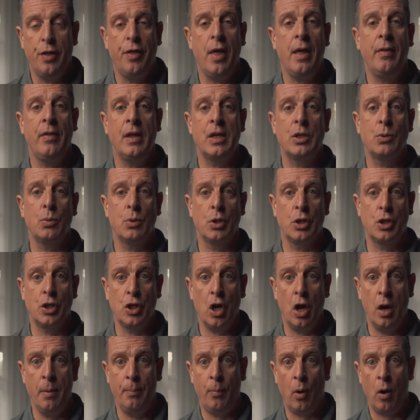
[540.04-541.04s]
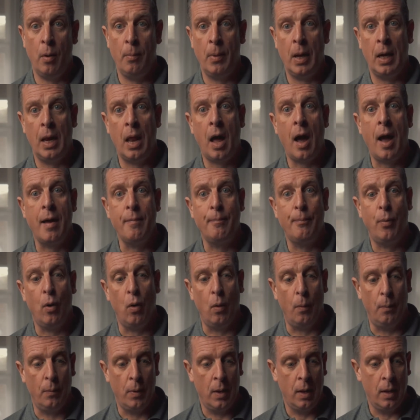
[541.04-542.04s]
think this was a turning point in my life,
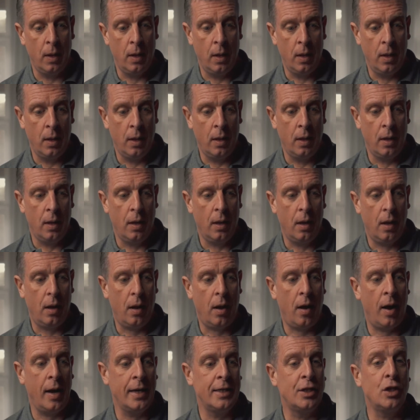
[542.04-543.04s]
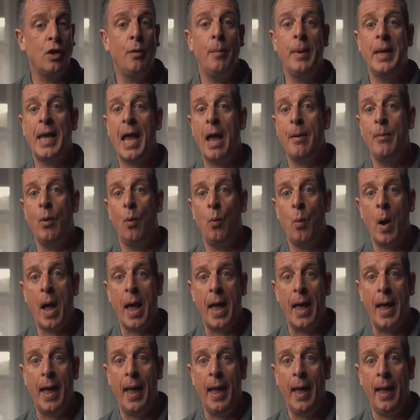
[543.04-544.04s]
but I soon became
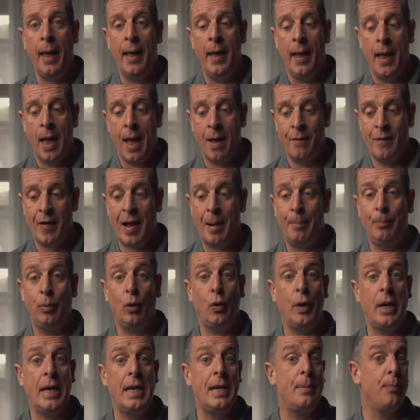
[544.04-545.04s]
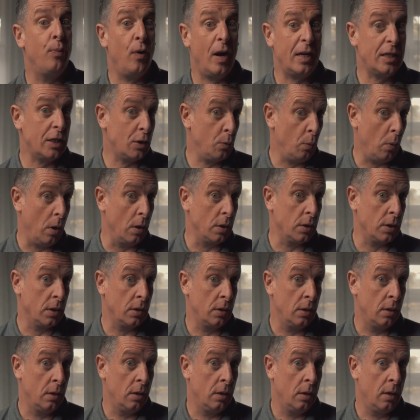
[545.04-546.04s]
aware of how bloody depressed I was.
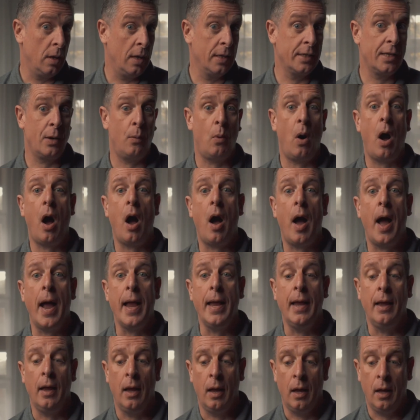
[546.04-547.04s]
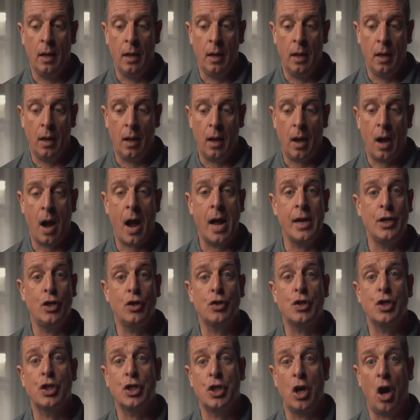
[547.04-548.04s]
And so I
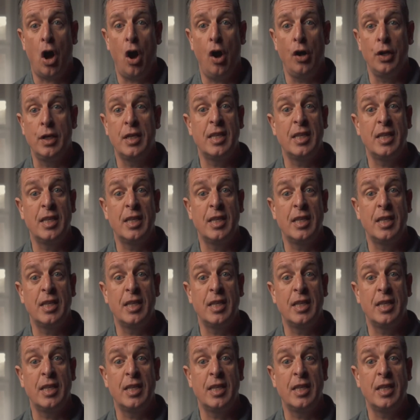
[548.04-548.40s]
just started